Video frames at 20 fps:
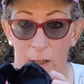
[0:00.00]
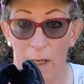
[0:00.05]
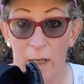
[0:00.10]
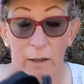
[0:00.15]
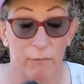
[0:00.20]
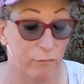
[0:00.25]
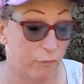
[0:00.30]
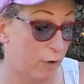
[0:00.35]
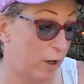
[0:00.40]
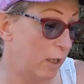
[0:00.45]

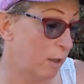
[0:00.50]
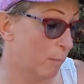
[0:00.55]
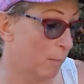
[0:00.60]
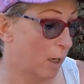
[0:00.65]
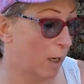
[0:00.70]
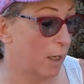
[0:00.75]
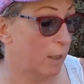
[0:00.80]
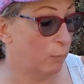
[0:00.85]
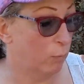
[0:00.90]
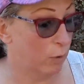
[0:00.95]
And a friend of
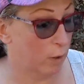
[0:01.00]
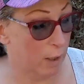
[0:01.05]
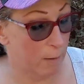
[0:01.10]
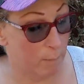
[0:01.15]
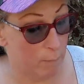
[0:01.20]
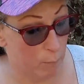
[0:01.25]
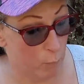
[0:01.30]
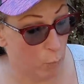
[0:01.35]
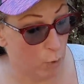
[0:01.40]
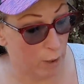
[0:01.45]
mine, when
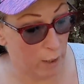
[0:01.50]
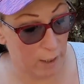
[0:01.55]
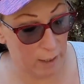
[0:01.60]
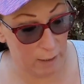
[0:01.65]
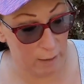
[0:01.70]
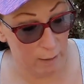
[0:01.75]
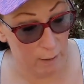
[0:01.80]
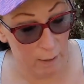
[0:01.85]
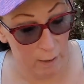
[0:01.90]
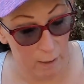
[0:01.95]

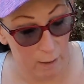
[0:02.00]
I